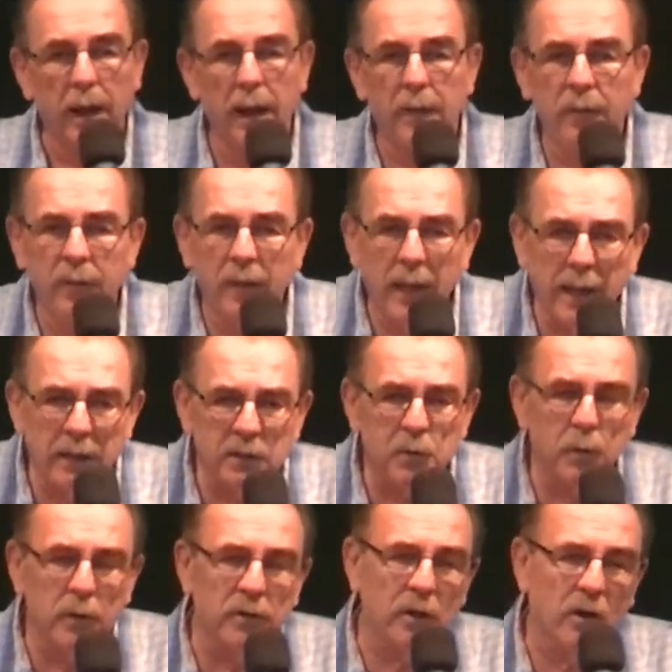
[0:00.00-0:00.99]
And
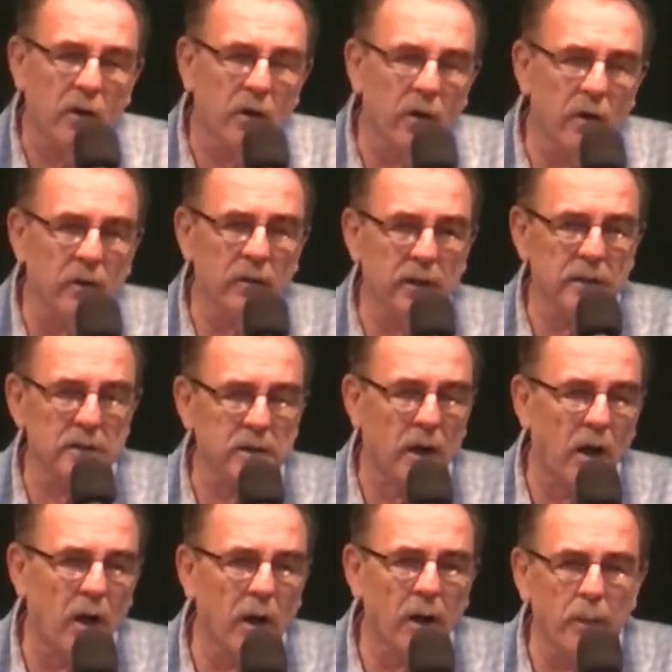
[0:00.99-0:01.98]
that's what the earth is
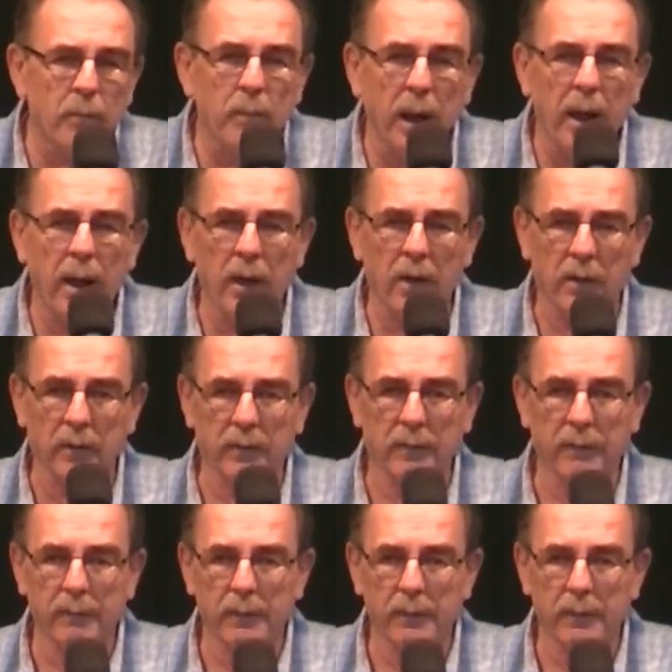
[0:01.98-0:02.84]
all about